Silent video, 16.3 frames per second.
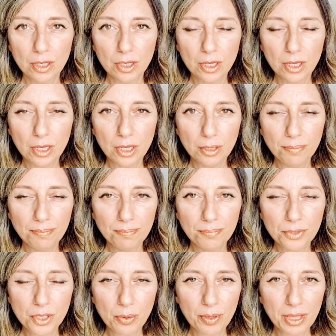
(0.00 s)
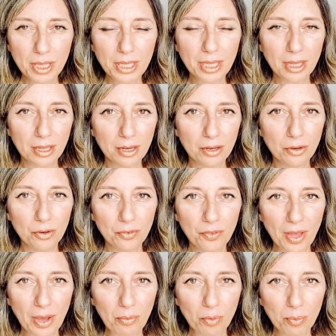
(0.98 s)
So I think that a lot of
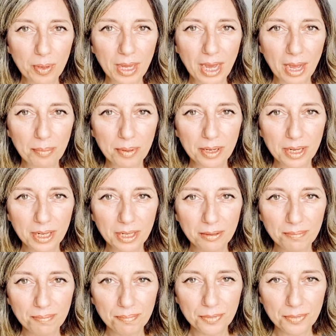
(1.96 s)
that will be happening.